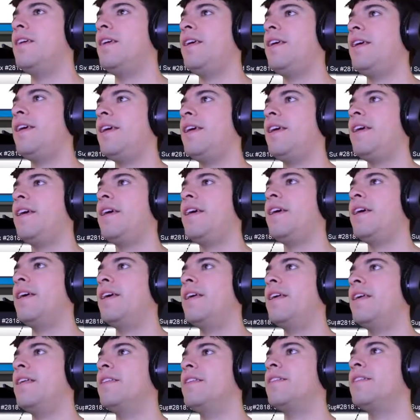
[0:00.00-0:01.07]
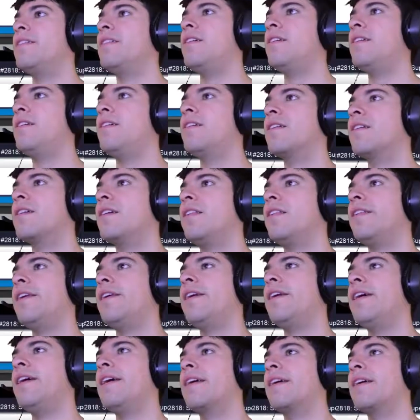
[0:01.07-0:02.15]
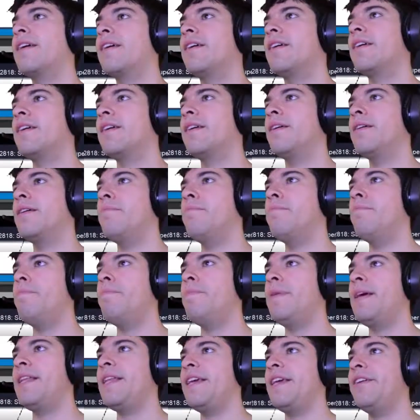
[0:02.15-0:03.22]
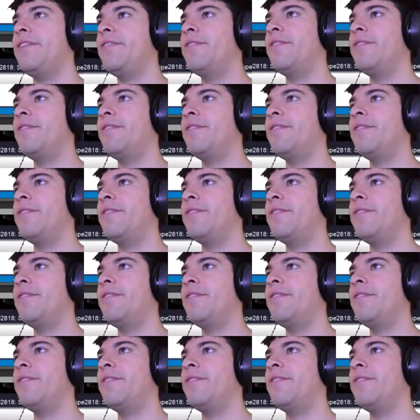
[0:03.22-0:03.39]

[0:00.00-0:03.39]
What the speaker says: and on click menu.